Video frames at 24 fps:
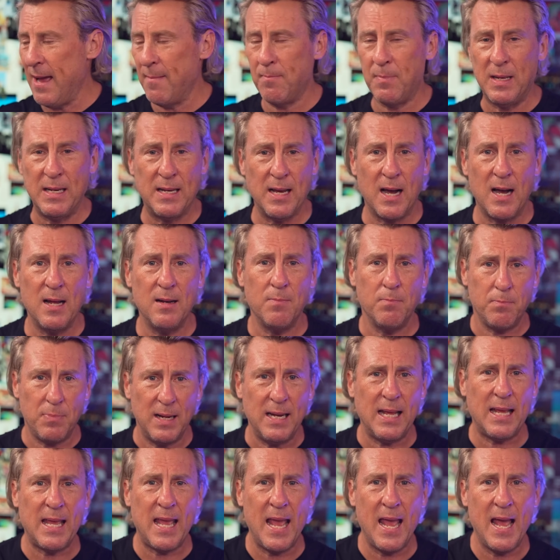can't be done,
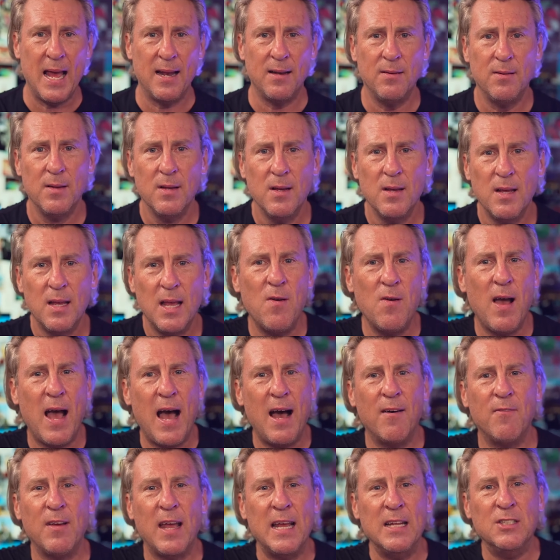but it can. If you
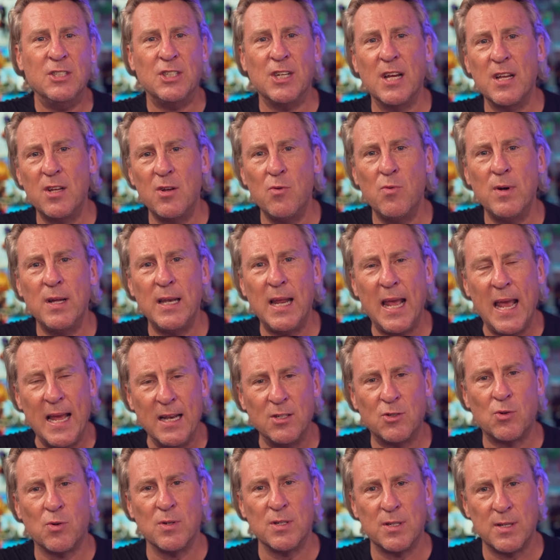have a genuine
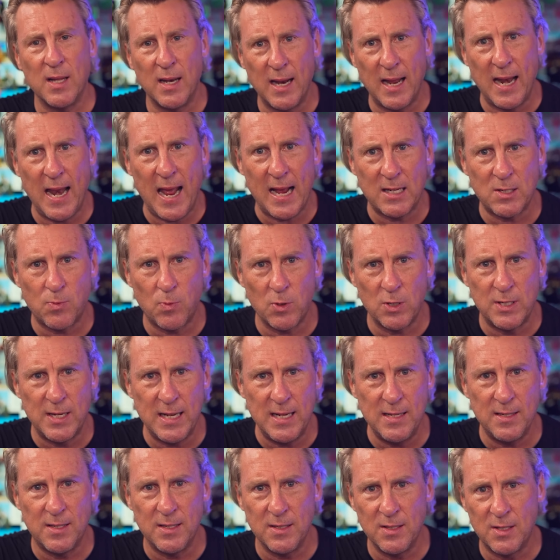interest and an
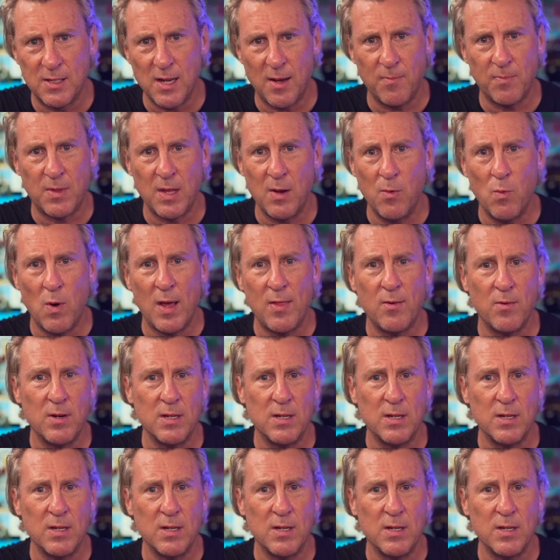expertise in something,